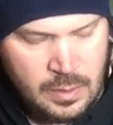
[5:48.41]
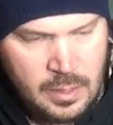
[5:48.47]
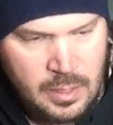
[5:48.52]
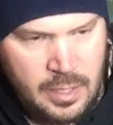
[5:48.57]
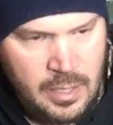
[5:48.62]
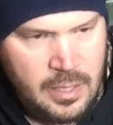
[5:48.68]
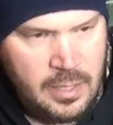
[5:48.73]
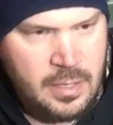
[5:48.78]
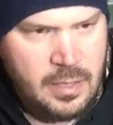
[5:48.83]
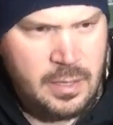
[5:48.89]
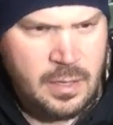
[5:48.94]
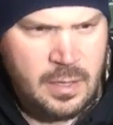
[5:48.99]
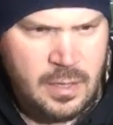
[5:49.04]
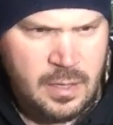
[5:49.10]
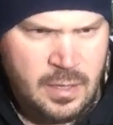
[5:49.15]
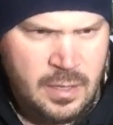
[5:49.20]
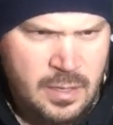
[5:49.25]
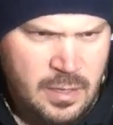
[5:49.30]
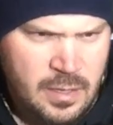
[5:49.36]
Okay,
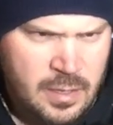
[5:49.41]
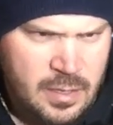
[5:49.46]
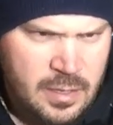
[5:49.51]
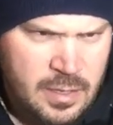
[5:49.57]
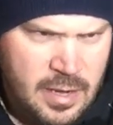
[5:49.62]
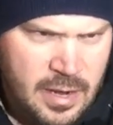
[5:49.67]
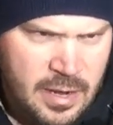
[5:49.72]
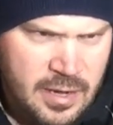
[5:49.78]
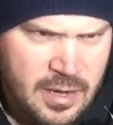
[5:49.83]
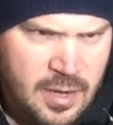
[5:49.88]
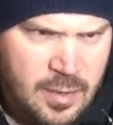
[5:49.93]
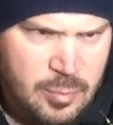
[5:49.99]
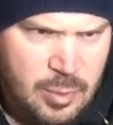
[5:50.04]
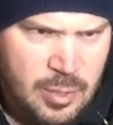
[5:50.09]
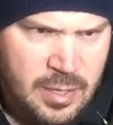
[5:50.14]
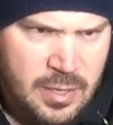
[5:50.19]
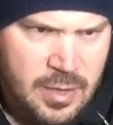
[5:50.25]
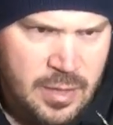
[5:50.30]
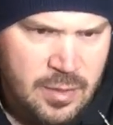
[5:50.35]
now you're going to
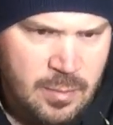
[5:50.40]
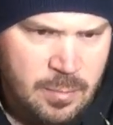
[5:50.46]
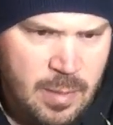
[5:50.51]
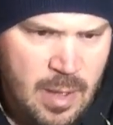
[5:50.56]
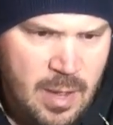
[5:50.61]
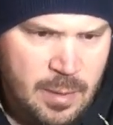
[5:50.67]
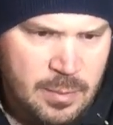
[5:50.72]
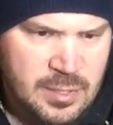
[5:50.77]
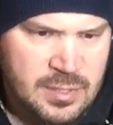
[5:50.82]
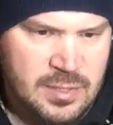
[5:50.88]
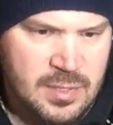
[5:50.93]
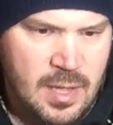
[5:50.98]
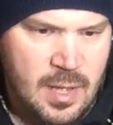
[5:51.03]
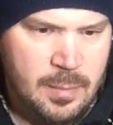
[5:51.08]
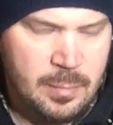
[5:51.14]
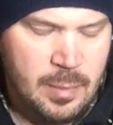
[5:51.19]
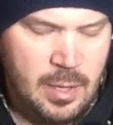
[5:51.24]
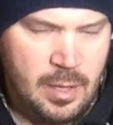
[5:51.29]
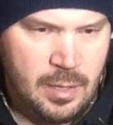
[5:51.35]
put another bobber
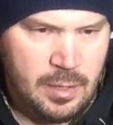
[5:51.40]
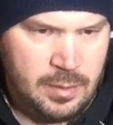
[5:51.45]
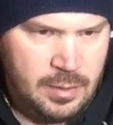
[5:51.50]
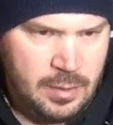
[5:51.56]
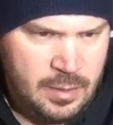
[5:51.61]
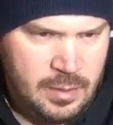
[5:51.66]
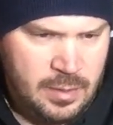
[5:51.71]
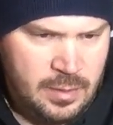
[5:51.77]
stop on.